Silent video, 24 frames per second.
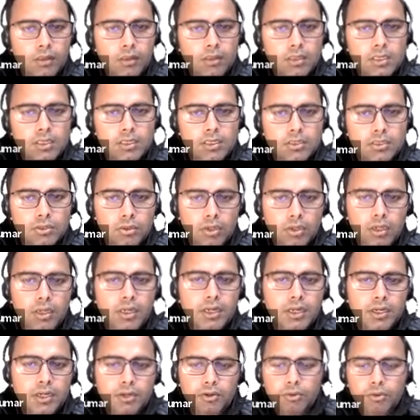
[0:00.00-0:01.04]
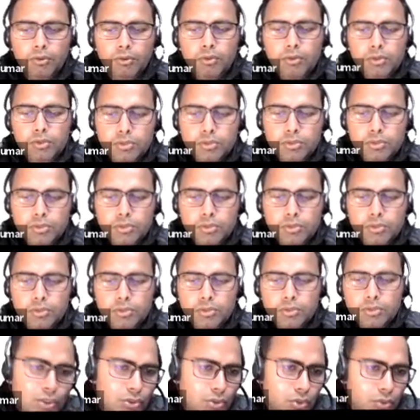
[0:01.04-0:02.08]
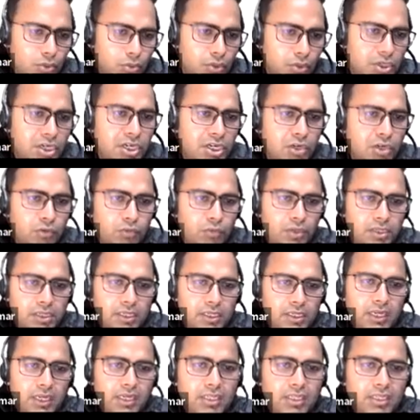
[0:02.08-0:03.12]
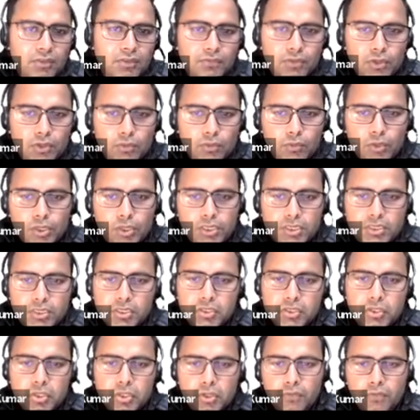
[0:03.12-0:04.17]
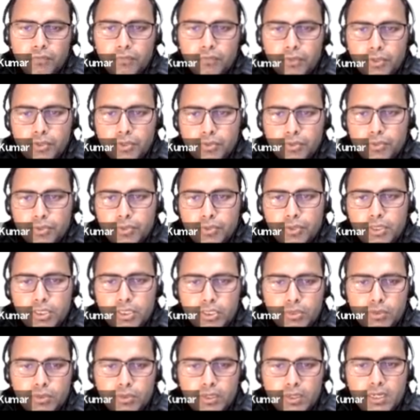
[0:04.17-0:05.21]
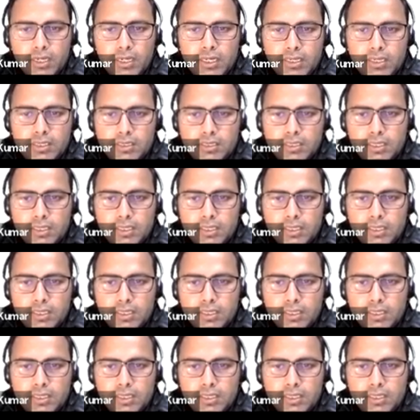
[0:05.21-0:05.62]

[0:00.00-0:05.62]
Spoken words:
these all later on also, so no need to worry. As of now, what is the job for you? You need to analyze